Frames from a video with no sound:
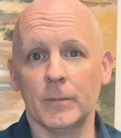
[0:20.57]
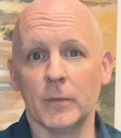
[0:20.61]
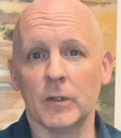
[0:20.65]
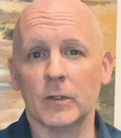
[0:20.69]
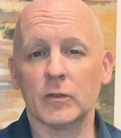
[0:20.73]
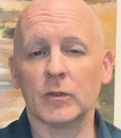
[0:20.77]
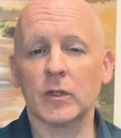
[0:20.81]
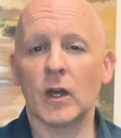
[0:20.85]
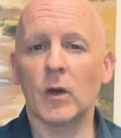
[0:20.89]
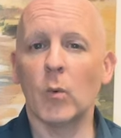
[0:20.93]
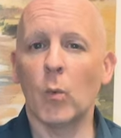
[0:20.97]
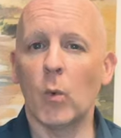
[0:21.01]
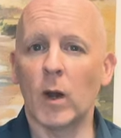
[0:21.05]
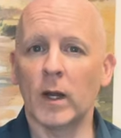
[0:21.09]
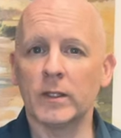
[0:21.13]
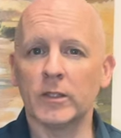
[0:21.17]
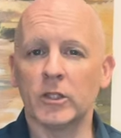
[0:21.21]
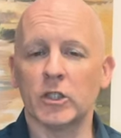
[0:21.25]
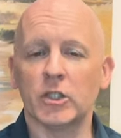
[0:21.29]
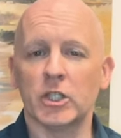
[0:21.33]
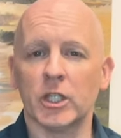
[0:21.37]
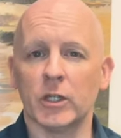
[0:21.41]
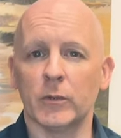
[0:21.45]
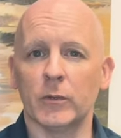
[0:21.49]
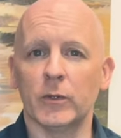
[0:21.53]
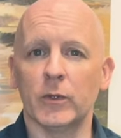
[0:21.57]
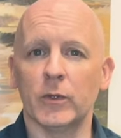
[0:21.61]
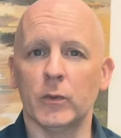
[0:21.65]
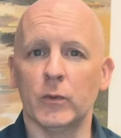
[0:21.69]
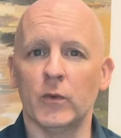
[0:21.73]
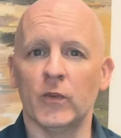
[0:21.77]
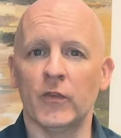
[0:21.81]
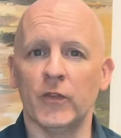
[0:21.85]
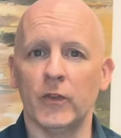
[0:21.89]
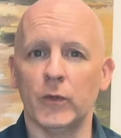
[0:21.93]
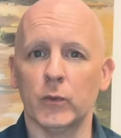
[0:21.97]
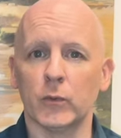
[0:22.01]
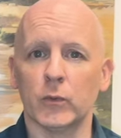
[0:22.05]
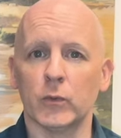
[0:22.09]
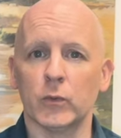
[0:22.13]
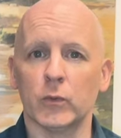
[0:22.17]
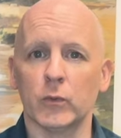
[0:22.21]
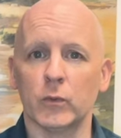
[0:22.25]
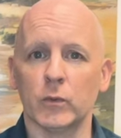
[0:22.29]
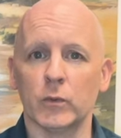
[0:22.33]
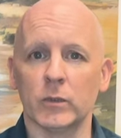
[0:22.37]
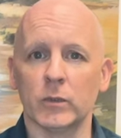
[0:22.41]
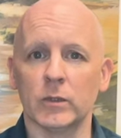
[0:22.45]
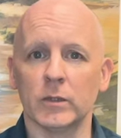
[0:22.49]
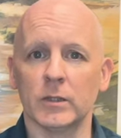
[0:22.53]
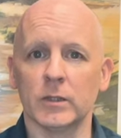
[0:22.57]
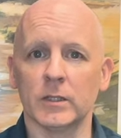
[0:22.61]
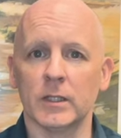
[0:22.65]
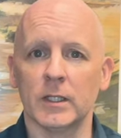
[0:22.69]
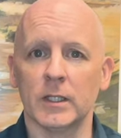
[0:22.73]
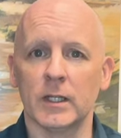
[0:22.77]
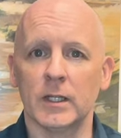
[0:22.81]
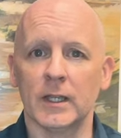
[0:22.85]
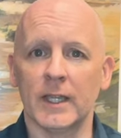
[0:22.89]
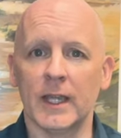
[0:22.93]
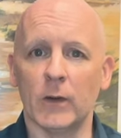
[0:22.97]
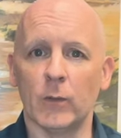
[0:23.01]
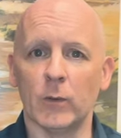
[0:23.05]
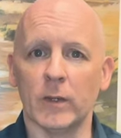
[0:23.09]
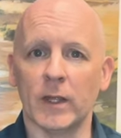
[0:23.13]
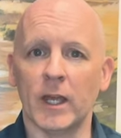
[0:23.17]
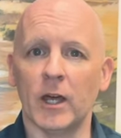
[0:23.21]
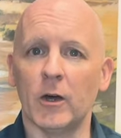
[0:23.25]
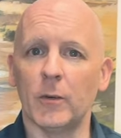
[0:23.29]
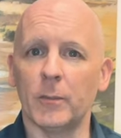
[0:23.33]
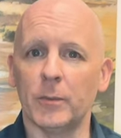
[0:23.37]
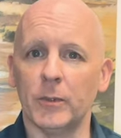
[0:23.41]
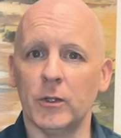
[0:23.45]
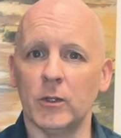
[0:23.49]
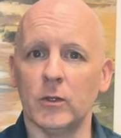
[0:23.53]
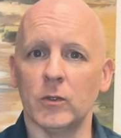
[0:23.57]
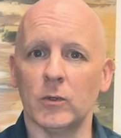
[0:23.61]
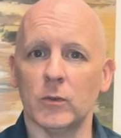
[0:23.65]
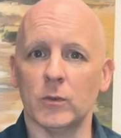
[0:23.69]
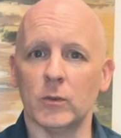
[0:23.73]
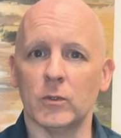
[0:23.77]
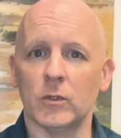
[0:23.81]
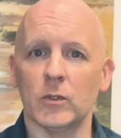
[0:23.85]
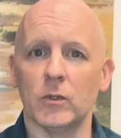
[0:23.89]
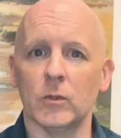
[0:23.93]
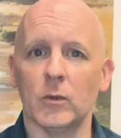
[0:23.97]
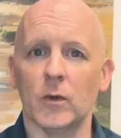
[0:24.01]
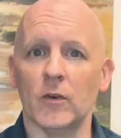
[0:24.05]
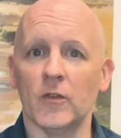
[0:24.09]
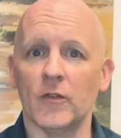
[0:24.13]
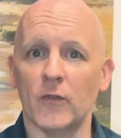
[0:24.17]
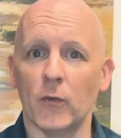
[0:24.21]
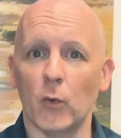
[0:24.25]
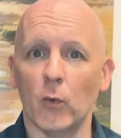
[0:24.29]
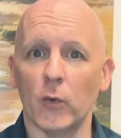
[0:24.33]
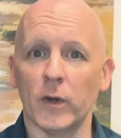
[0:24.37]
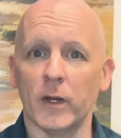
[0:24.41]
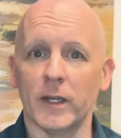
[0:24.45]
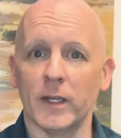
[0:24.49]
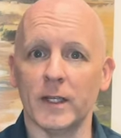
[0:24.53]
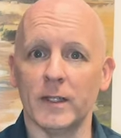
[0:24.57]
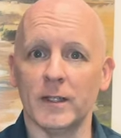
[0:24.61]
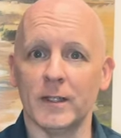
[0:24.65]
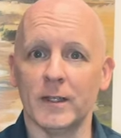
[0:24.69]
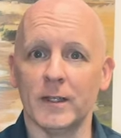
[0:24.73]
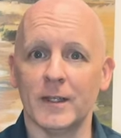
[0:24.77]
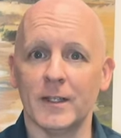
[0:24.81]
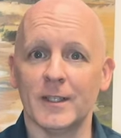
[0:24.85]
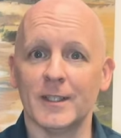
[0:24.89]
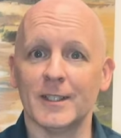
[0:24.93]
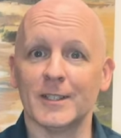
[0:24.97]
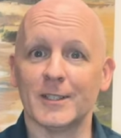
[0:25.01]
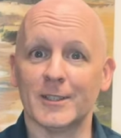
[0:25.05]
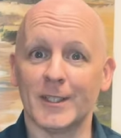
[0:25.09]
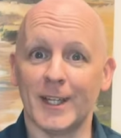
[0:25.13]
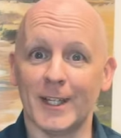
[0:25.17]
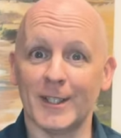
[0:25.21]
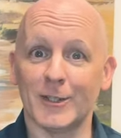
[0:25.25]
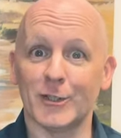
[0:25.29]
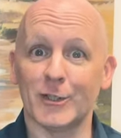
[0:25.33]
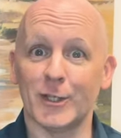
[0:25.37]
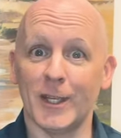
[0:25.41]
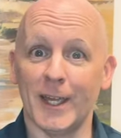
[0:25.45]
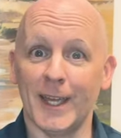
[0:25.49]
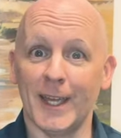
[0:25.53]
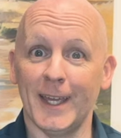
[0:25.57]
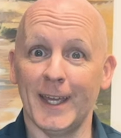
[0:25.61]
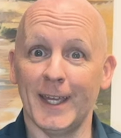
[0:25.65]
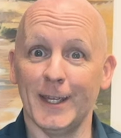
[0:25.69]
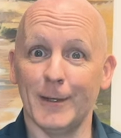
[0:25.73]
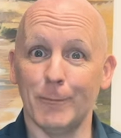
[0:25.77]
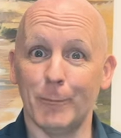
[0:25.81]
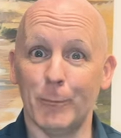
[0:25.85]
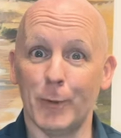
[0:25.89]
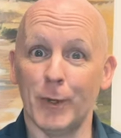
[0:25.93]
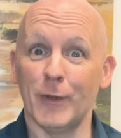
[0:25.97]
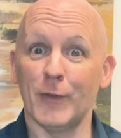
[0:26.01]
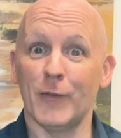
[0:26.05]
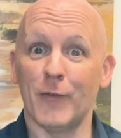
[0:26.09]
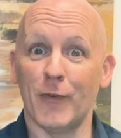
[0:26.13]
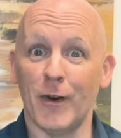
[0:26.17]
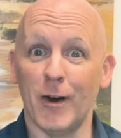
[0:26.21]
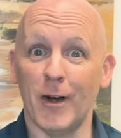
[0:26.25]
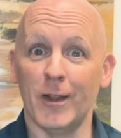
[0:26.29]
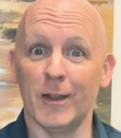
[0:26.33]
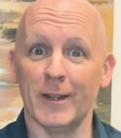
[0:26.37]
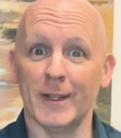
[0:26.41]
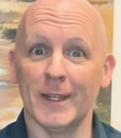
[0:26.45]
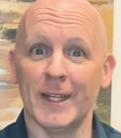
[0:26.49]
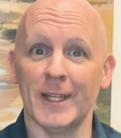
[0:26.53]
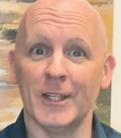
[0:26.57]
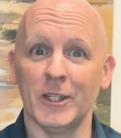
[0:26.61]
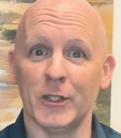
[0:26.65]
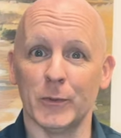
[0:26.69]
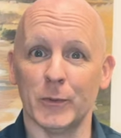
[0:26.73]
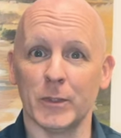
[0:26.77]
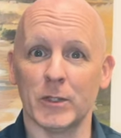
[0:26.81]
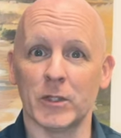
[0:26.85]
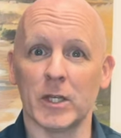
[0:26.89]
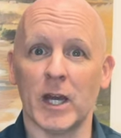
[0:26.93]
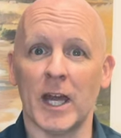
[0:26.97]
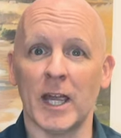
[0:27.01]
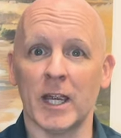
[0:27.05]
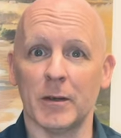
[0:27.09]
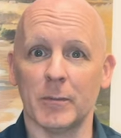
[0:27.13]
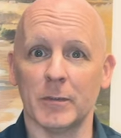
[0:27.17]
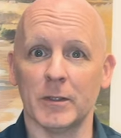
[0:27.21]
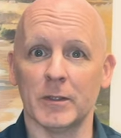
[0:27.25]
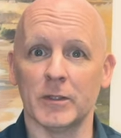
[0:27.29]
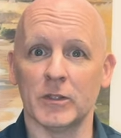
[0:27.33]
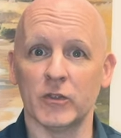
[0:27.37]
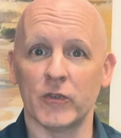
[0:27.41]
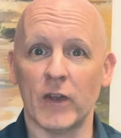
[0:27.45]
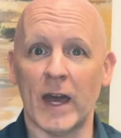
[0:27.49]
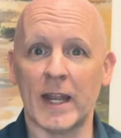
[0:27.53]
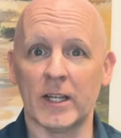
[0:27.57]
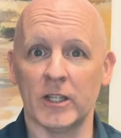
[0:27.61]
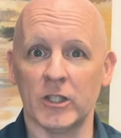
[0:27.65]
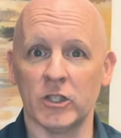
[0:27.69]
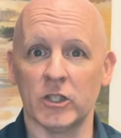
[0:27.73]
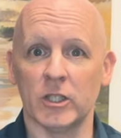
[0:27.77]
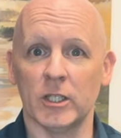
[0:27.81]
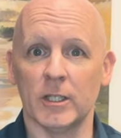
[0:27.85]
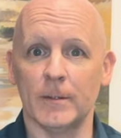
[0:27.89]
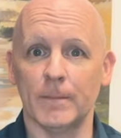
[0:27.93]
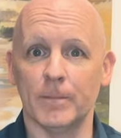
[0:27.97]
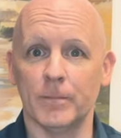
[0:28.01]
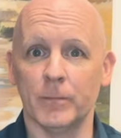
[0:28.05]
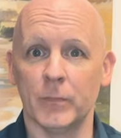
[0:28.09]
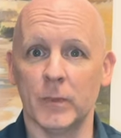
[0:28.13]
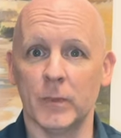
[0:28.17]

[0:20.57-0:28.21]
So I wanted to share with you a few tools that would help you to avoid such a pitfall in your retirement strategy.